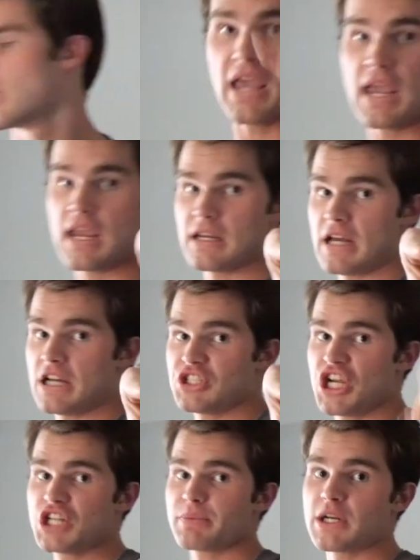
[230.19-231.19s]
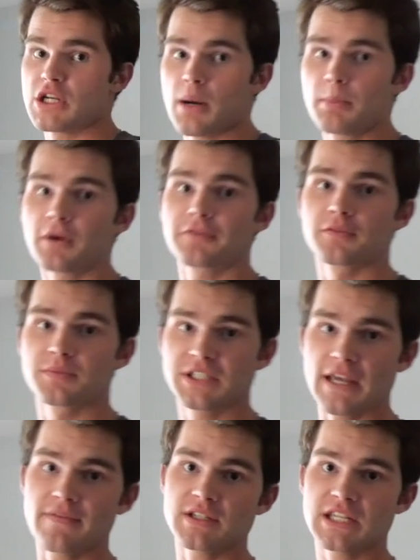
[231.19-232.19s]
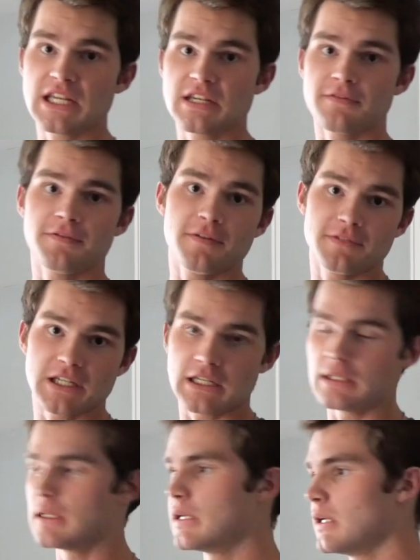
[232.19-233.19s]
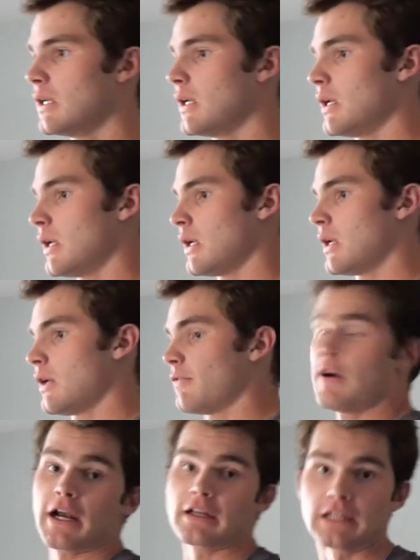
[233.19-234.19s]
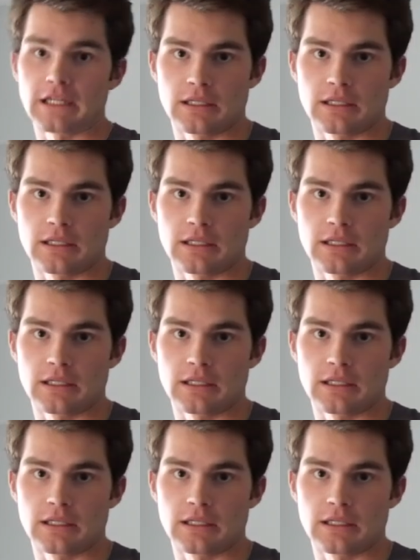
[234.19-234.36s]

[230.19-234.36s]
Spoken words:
And I changed my number from 17 to 15, finally.